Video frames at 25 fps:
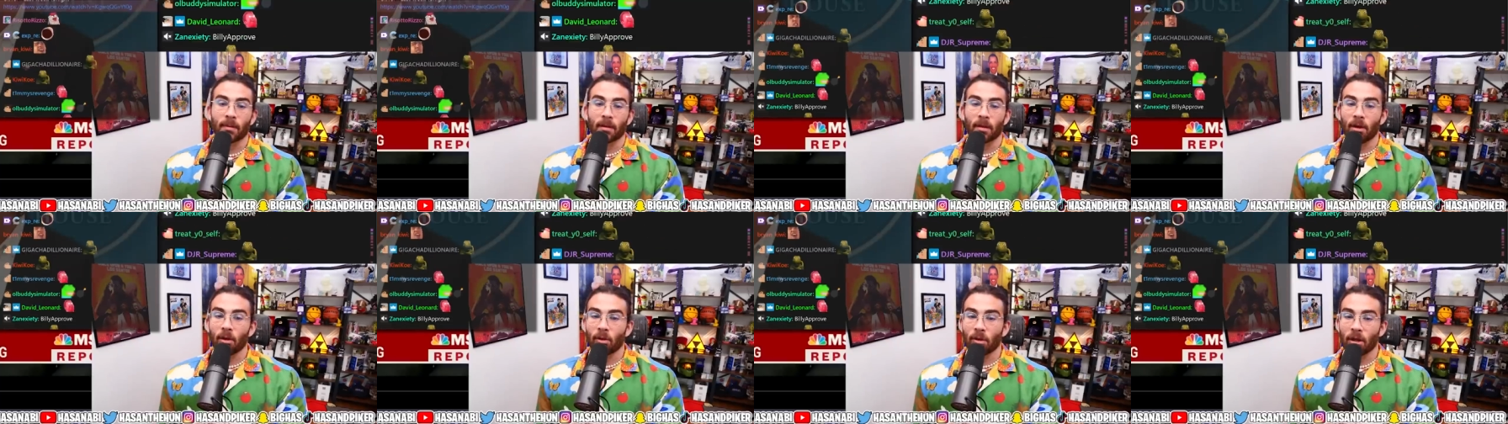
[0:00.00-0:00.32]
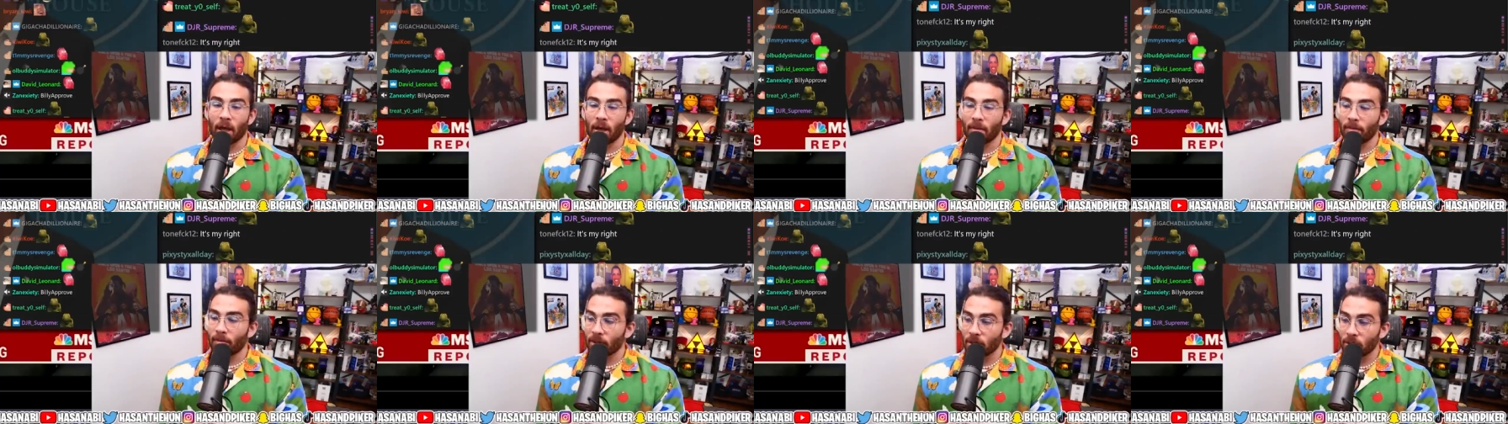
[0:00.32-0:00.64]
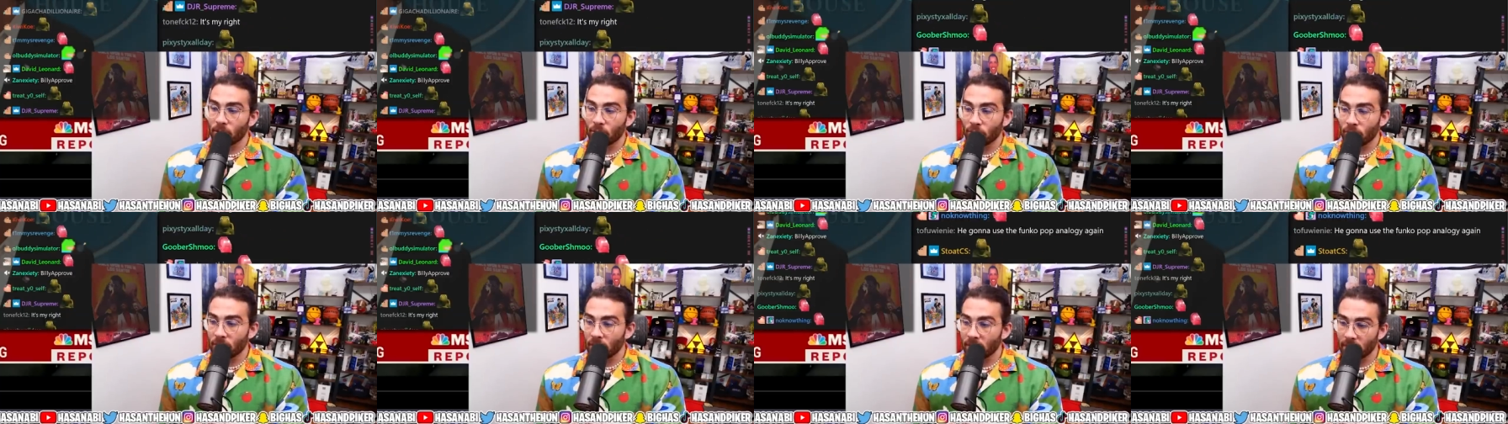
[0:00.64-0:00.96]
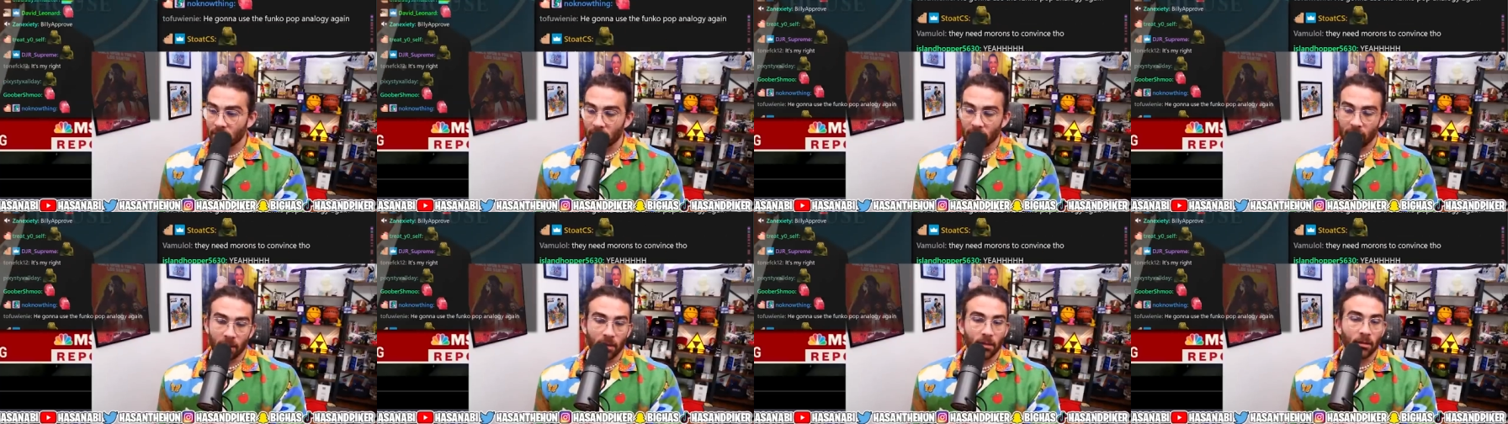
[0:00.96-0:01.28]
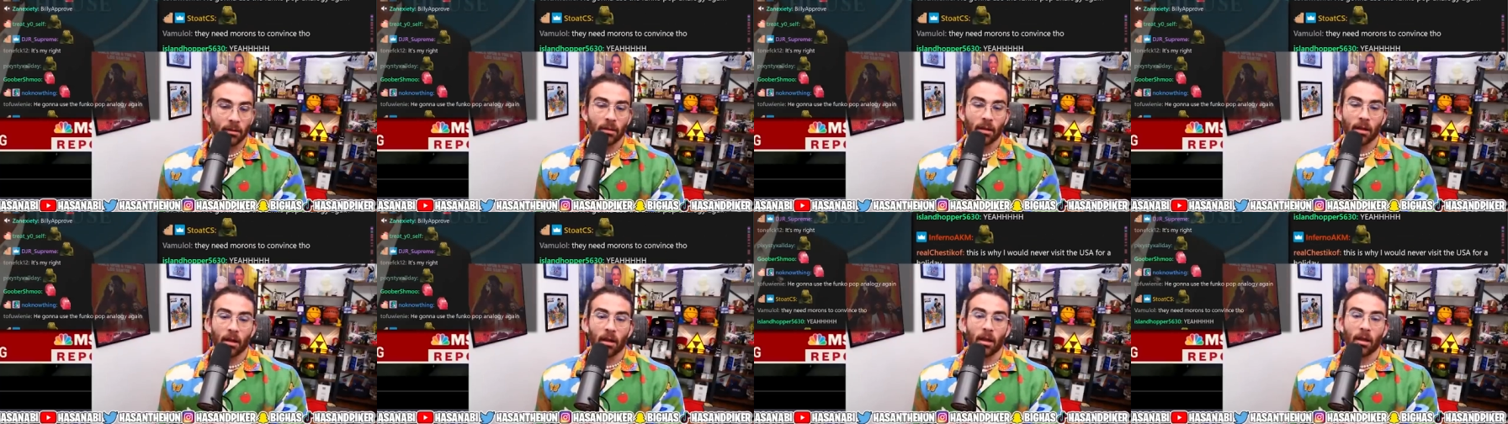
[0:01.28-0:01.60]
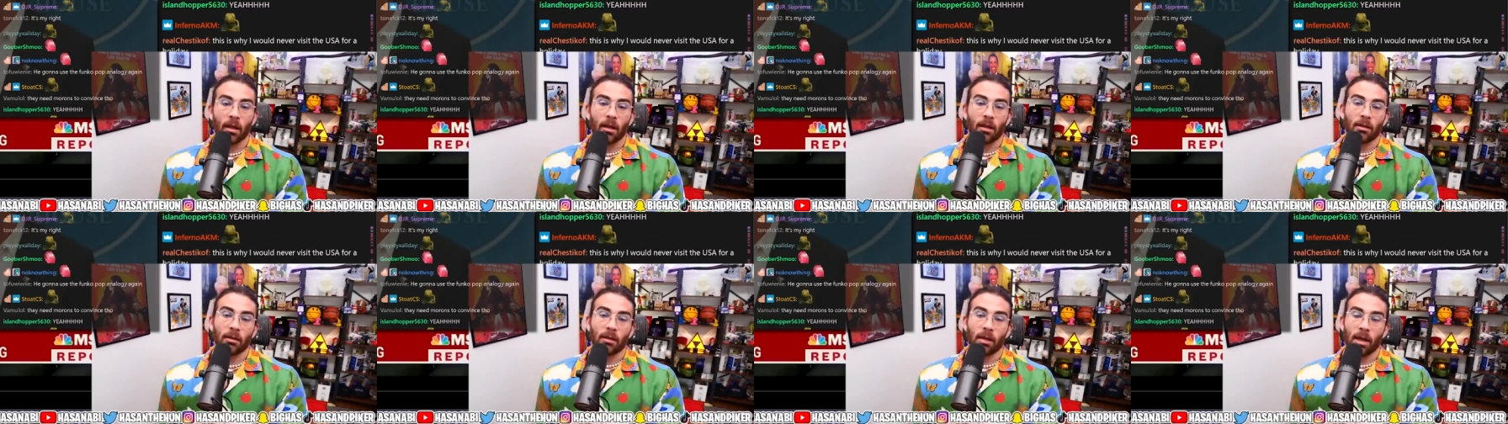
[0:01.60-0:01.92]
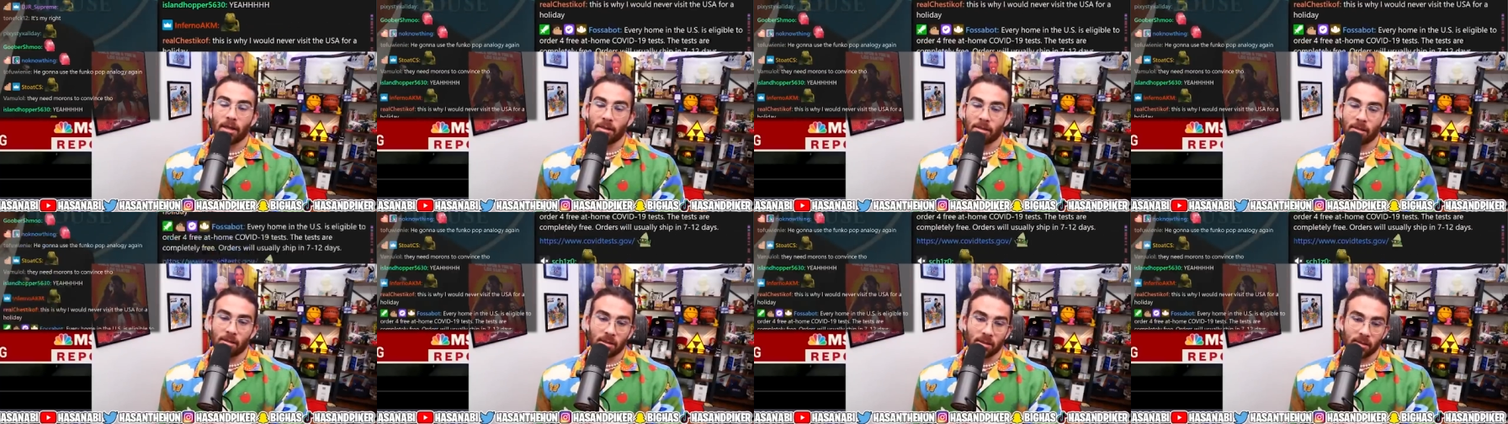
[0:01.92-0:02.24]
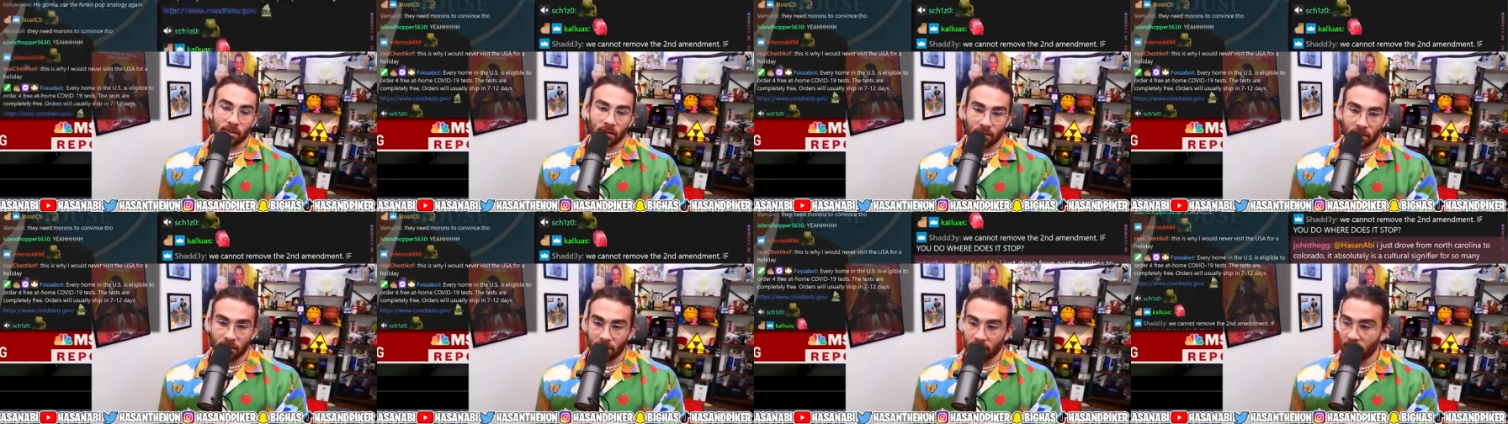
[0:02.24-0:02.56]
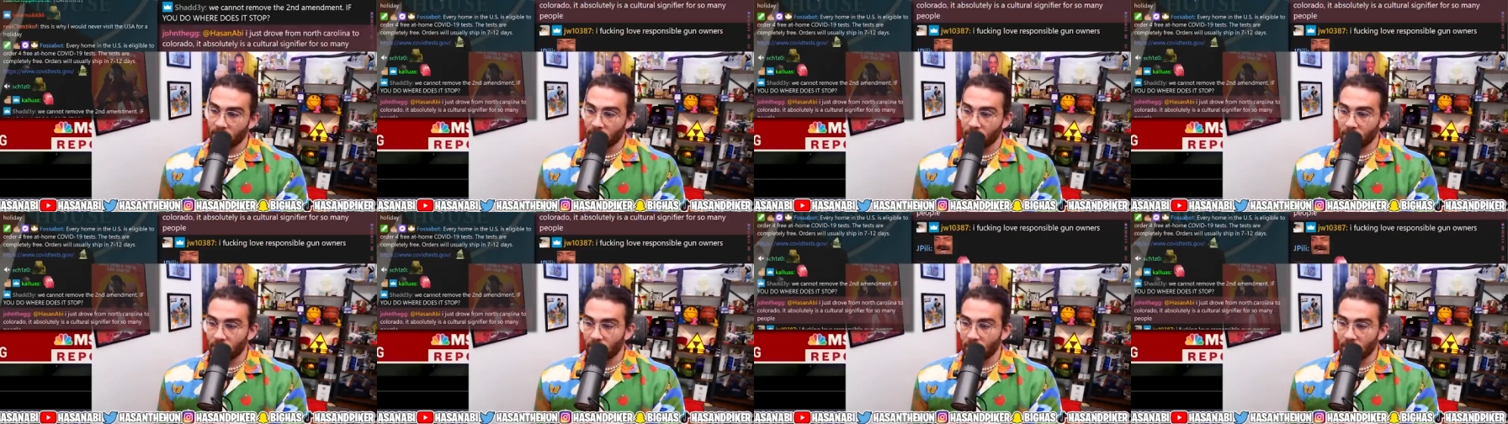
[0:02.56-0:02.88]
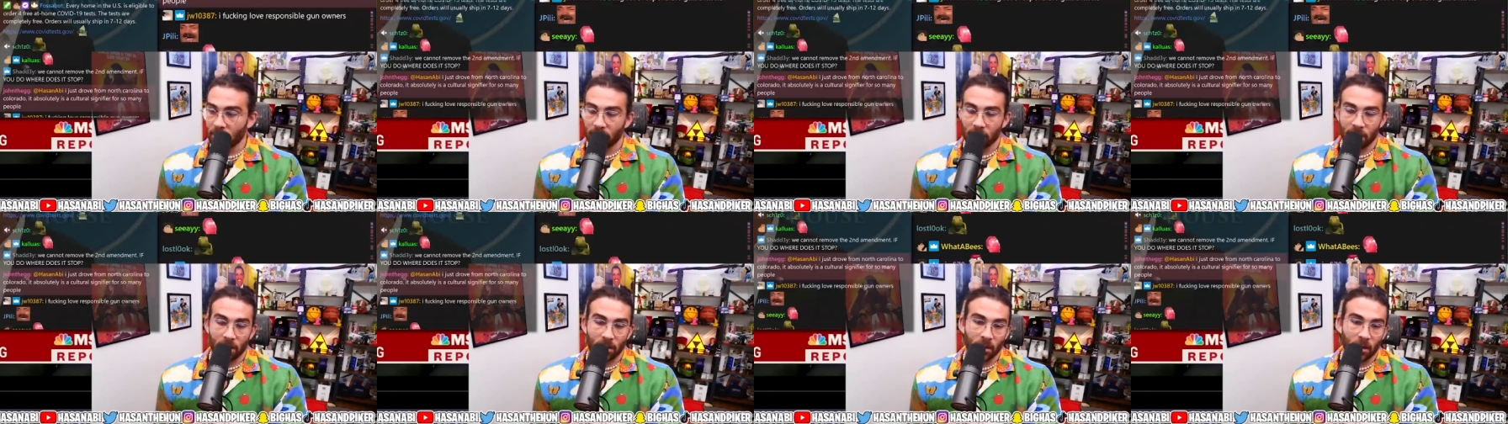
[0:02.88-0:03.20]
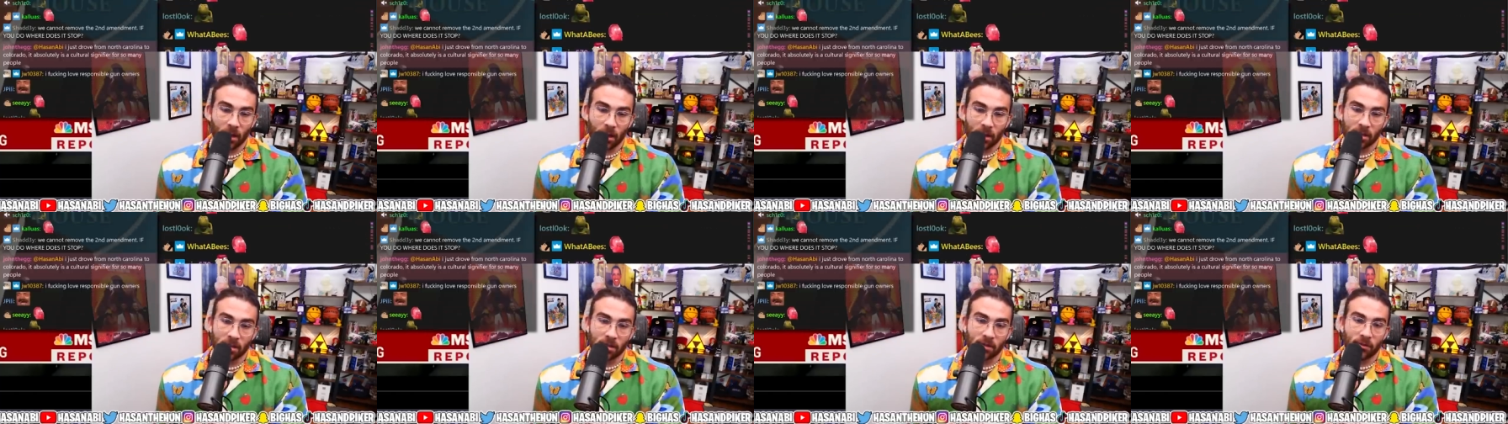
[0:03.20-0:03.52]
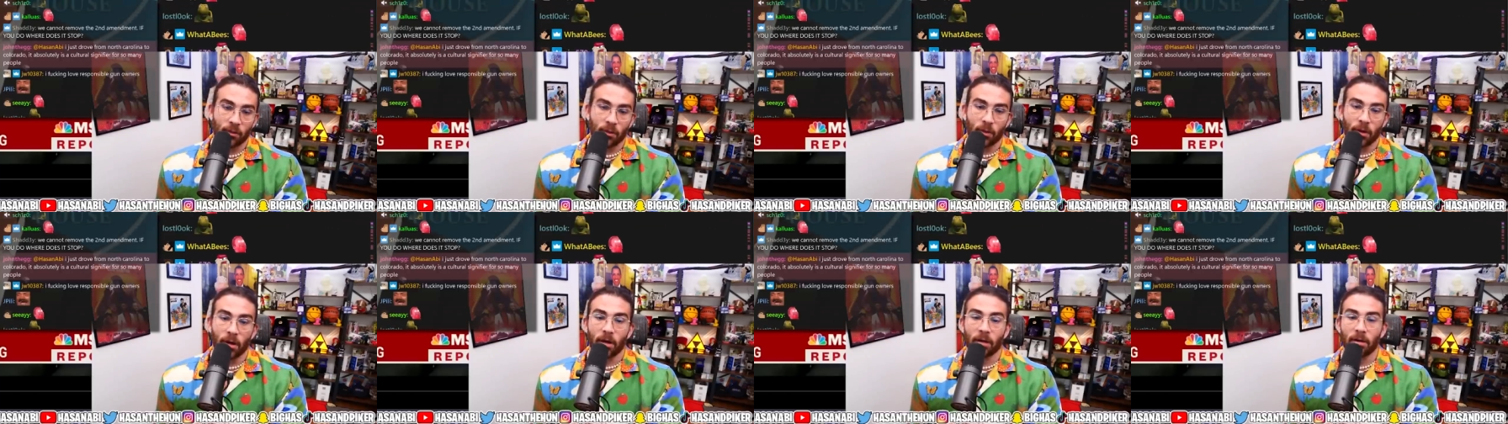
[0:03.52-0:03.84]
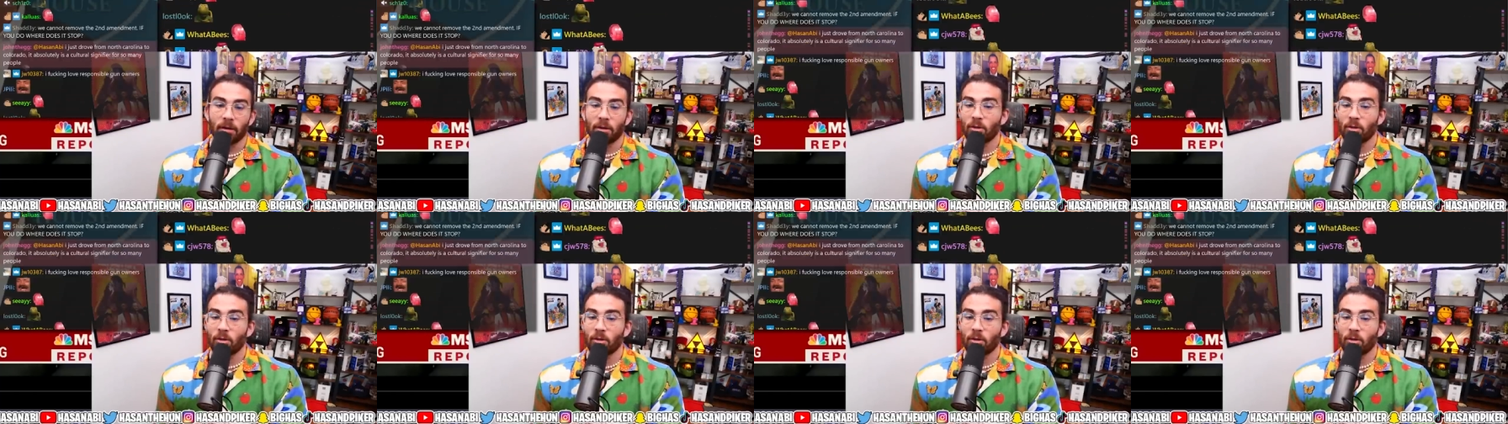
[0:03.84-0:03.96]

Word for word: Okay, but you need to get uh, license. Uh, you need to get a license for it.